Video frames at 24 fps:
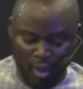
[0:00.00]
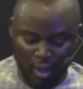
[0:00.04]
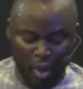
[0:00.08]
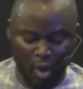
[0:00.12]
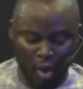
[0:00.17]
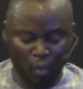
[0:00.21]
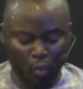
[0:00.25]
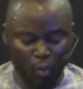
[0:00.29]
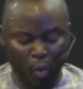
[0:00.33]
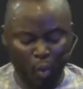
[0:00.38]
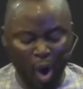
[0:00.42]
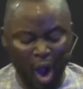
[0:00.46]

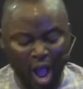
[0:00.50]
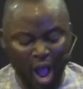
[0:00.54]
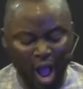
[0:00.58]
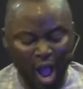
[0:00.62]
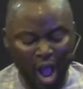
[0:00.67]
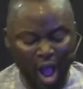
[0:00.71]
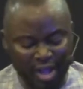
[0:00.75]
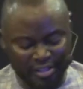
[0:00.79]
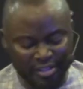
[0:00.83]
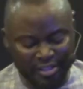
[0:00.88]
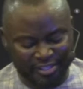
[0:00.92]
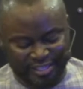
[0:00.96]
What
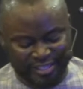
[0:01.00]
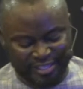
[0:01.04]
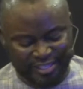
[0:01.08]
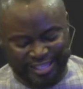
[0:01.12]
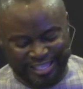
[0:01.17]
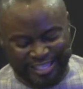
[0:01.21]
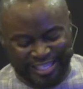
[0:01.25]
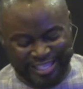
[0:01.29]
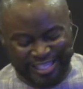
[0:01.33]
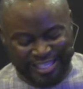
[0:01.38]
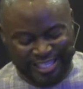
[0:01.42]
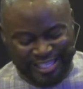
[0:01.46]

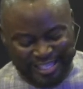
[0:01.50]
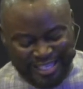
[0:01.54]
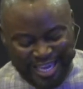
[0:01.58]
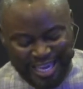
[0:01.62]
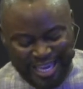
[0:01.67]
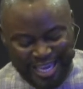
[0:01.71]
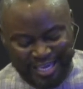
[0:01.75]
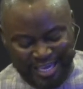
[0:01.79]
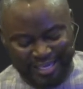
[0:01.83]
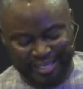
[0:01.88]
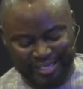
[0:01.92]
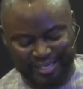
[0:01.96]

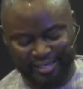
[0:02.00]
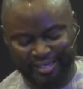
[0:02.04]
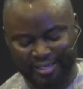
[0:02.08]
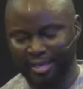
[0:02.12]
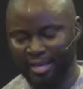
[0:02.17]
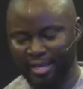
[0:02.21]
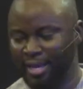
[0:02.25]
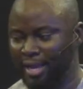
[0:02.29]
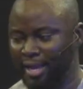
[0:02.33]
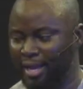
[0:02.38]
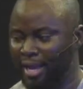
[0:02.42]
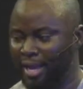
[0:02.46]
seed
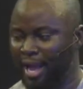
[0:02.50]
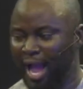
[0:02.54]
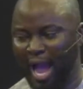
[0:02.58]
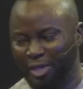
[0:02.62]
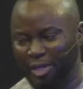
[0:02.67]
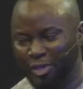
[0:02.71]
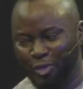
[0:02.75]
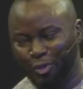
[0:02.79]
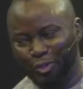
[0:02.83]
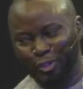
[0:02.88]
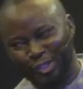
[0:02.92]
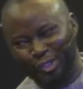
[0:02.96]
are you
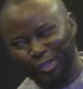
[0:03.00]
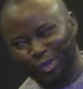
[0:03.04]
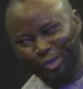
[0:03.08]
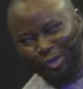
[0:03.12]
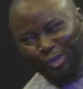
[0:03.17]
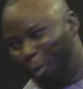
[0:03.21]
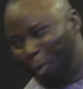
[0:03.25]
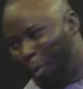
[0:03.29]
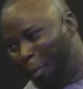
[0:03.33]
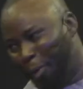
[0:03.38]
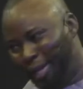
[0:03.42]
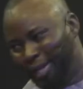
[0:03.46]
sowing
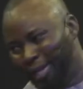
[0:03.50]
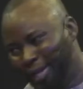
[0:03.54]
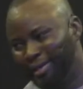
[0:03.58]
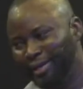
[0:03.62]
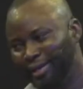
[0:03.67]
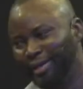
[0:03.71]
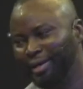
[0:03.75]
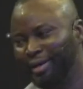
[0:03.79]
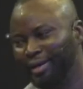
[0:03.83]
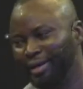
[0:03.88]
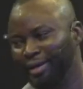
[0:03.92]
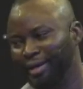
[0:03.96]

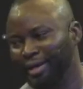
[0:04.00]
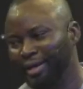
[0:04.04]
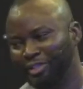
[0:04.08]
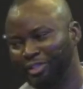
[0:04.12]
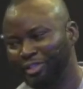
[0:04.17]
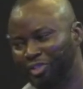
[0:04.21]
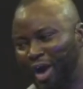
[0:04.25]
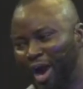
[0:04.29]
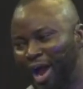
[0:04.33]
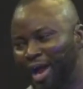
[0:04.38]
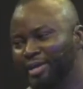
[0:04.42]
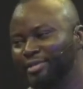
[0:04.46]
in
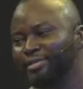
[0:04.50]
trials?